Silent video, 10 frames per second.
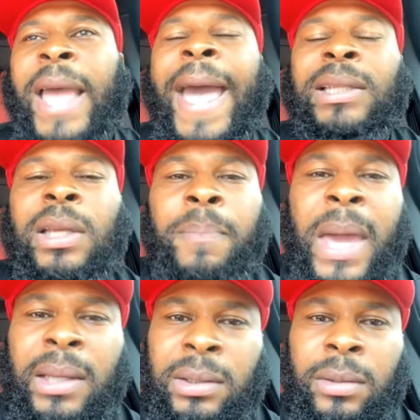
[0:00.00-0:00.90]
just asking
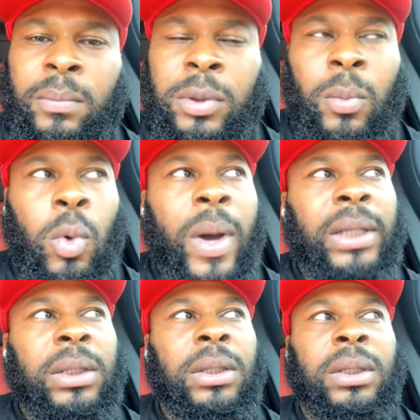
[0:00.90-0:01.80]
Peyton some
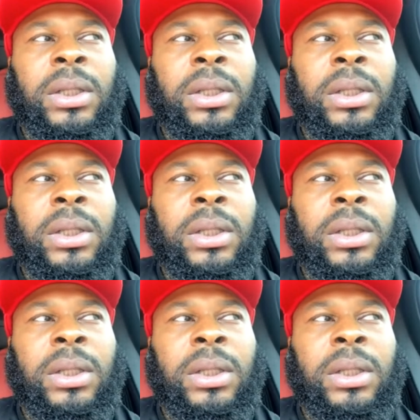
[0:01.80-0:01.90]
questions,